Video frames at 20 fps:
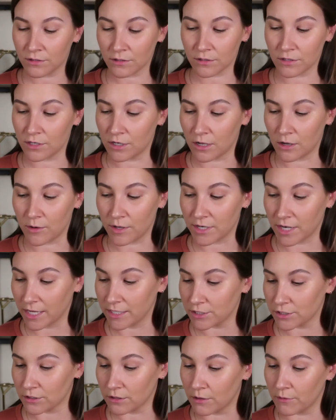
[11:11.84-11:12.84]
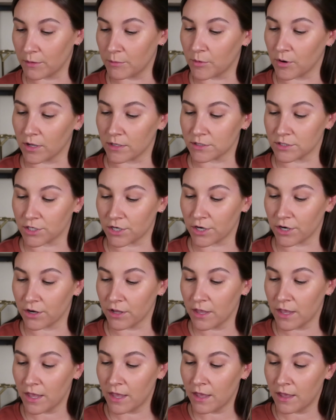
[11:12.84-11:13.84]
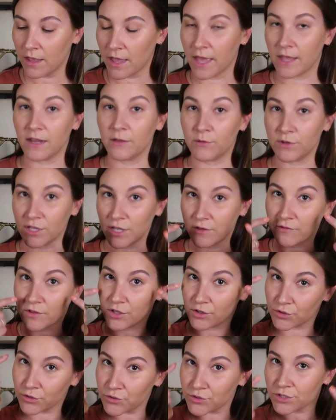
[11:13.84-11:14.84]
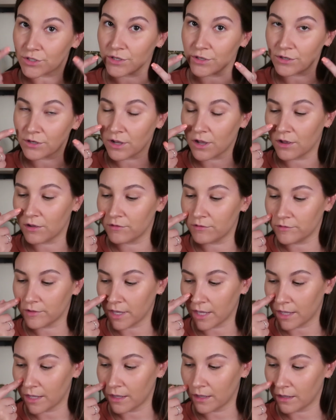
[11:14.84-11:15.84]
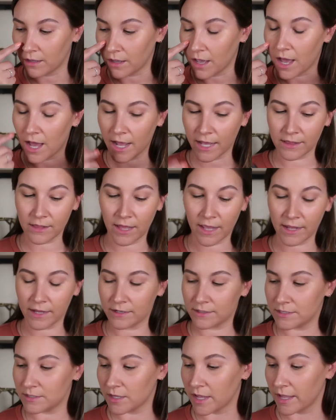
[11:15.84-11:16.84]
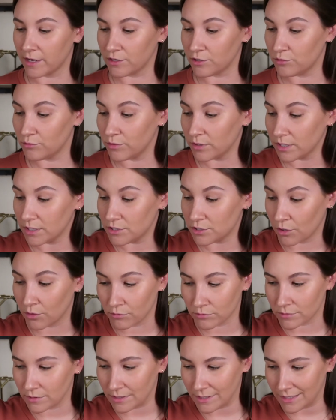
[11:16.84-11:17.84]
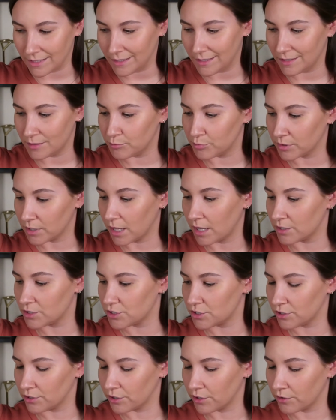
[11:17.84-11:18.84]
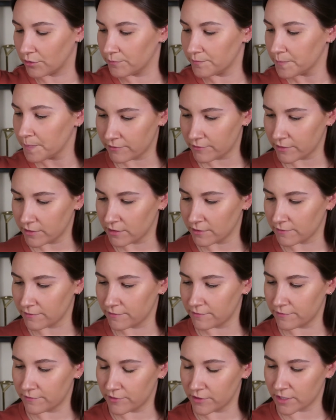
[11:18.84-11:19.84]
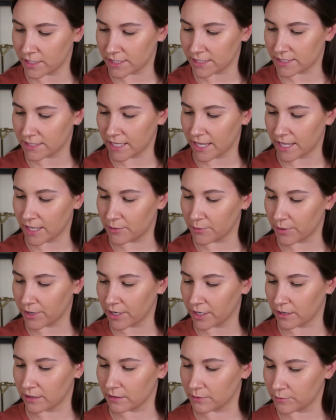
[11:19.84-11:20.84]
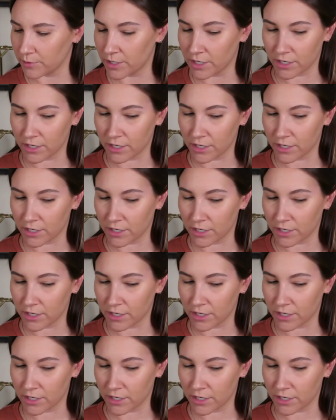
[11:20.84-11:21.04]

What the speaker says: you know, a nice glowy bronzer, and it would give the illusion of a highlight, and you really don't need blush, you know. For the sake, we're gonna